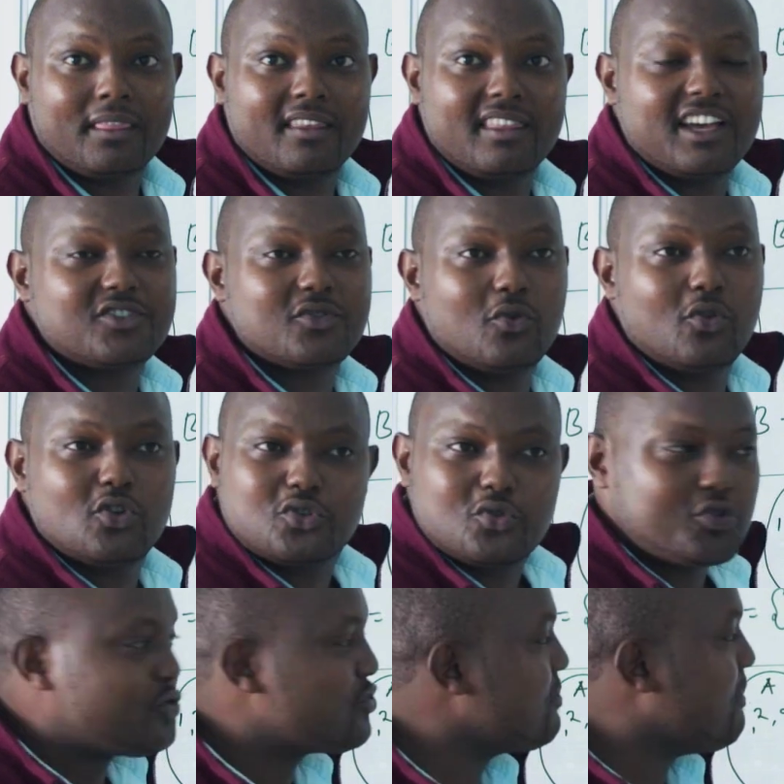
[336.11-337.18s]
There are those
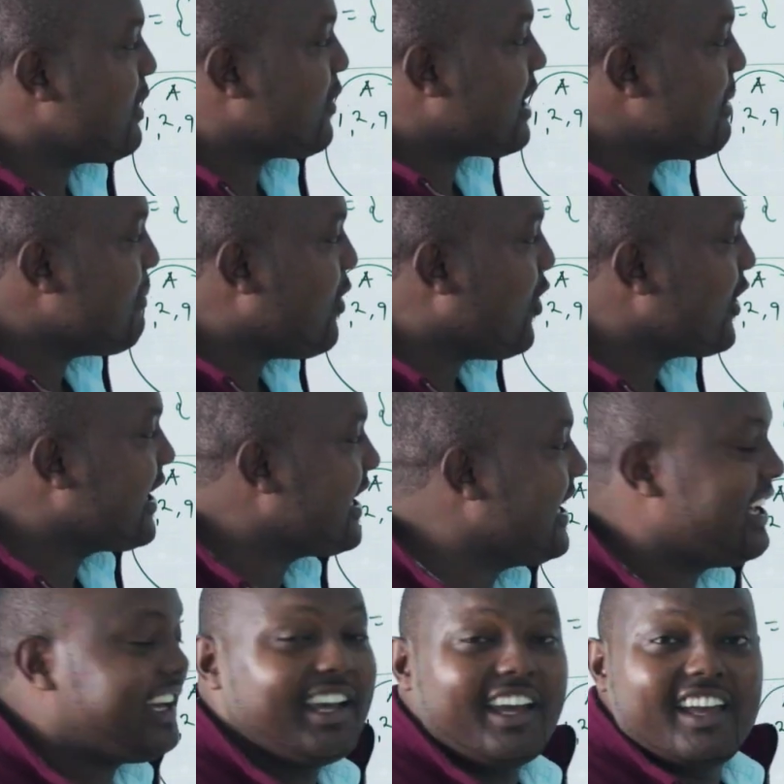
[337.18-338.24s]
who choose biochem only,
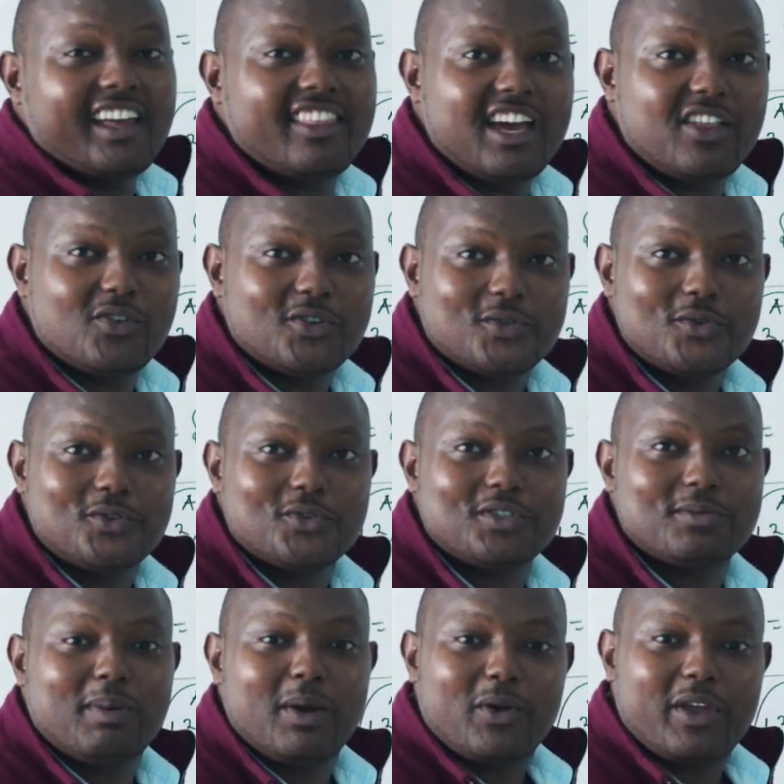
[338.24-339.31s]
and there are those who
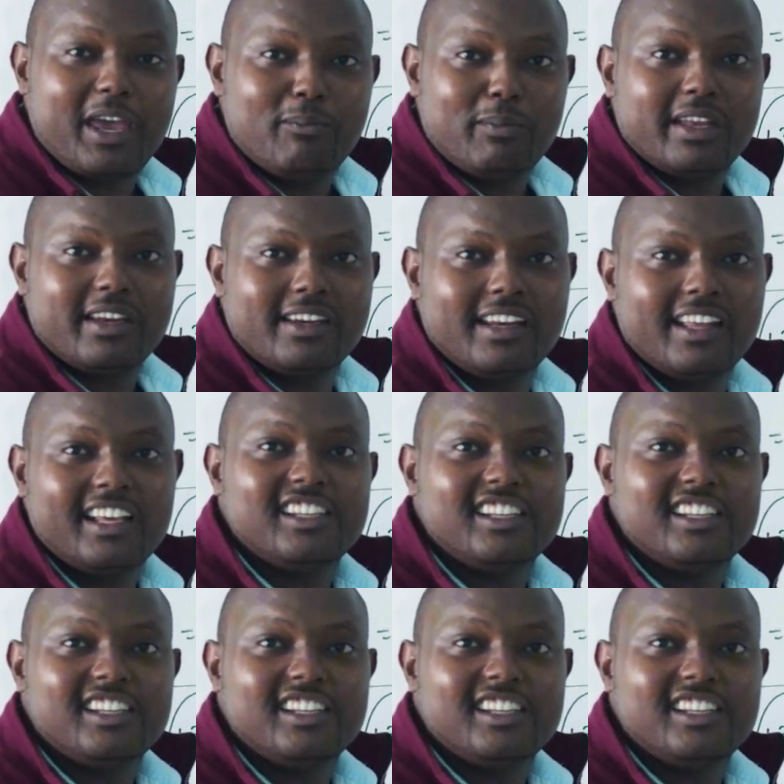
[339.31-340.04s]
choose biochem and